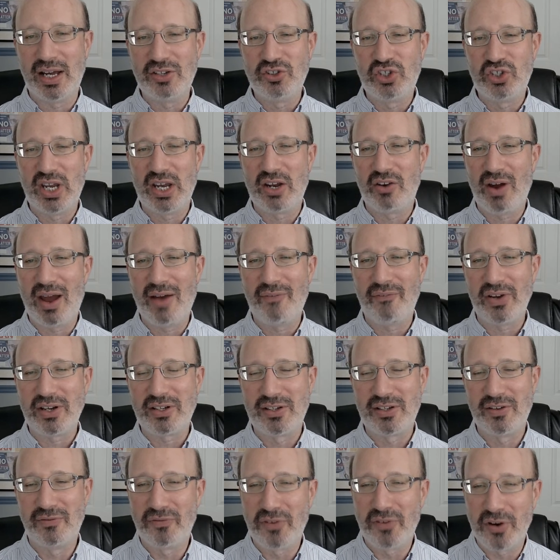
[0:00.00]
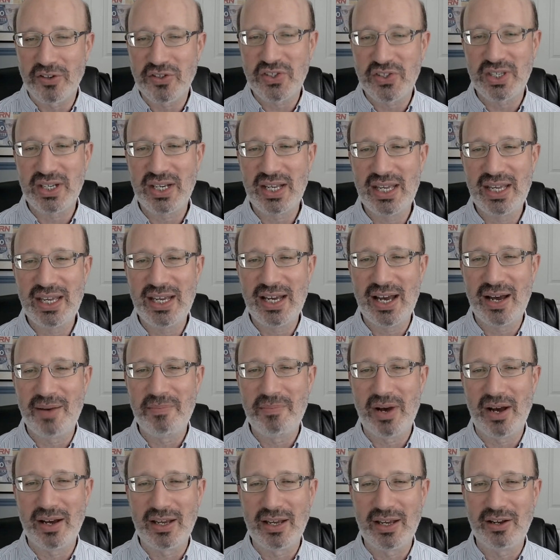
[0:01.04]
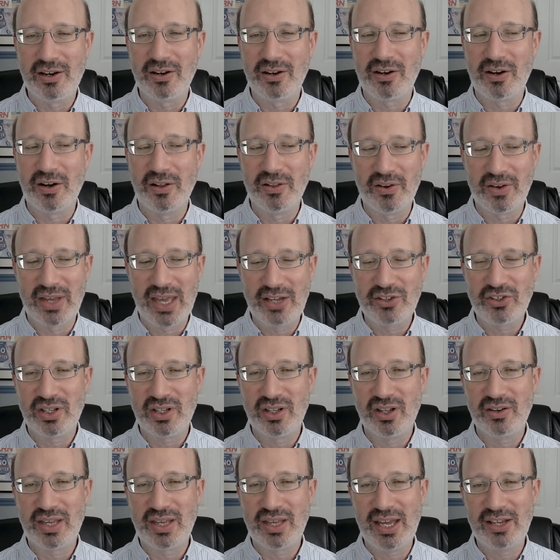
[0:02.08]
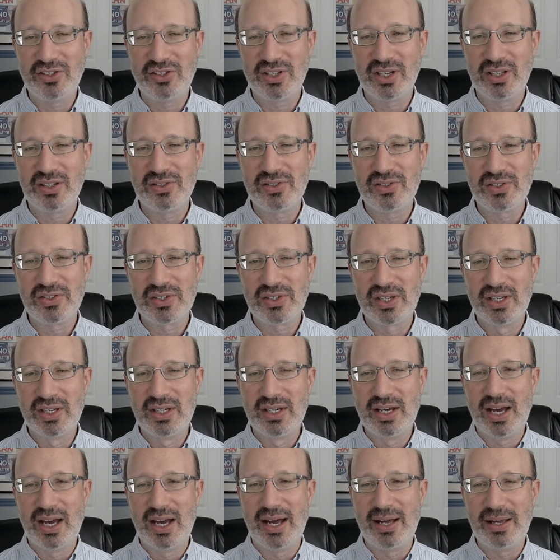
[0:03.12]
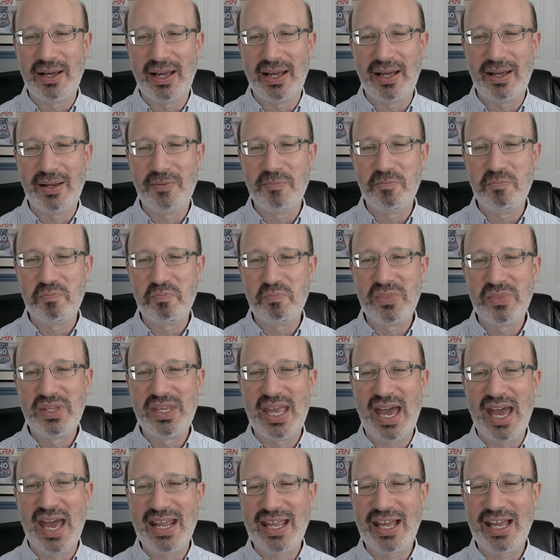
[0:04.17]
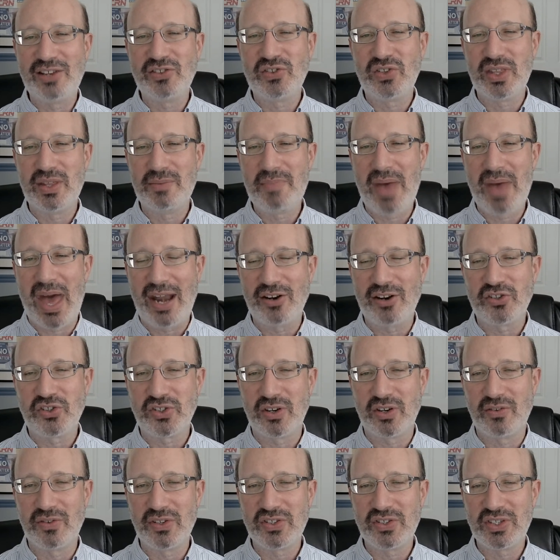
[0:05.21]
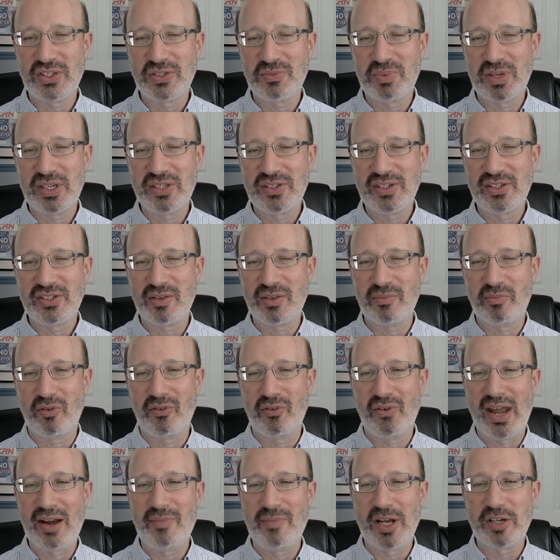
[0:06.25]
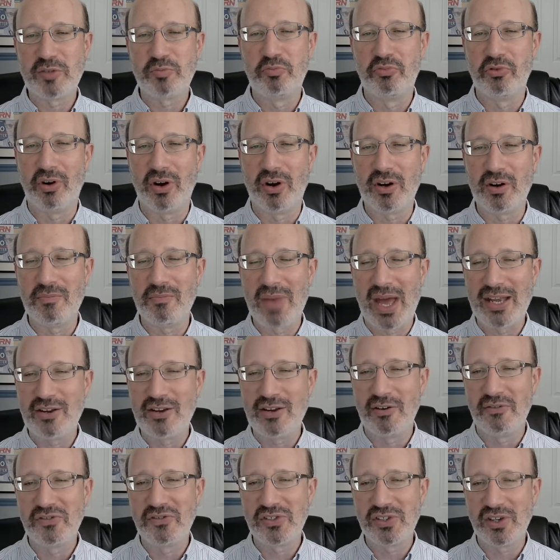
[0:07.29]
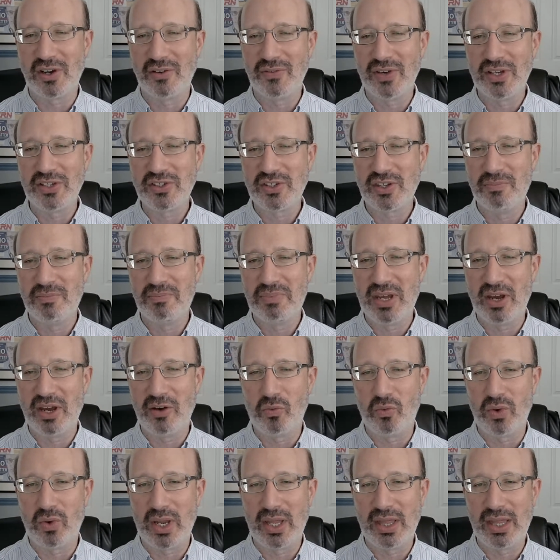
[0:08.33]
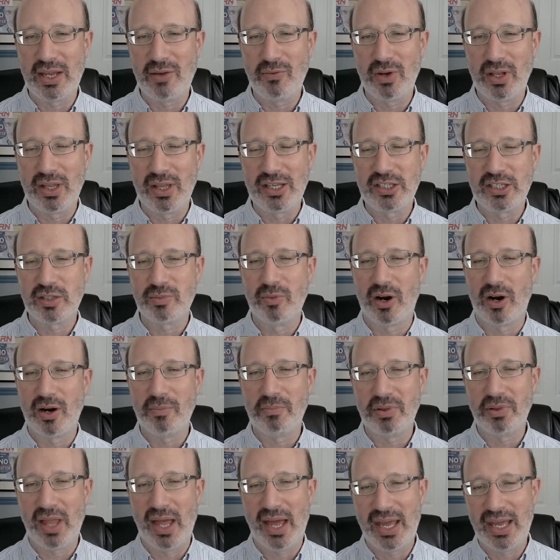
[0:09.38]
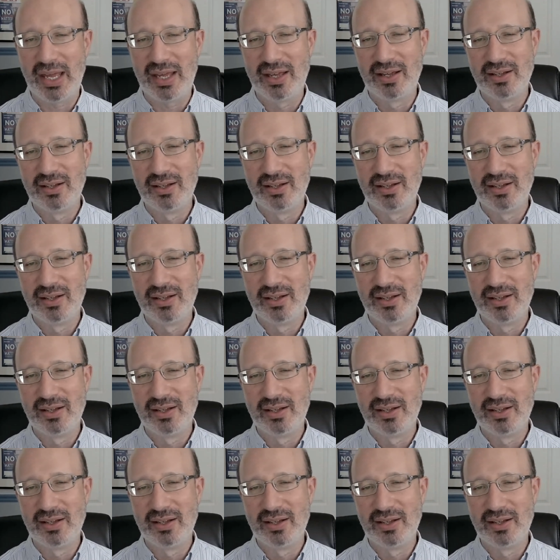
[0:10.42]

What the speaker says: geographic diversity among your co-location locations, getting into the managed services business to provide a much broader menu of service could be a really, really smart play.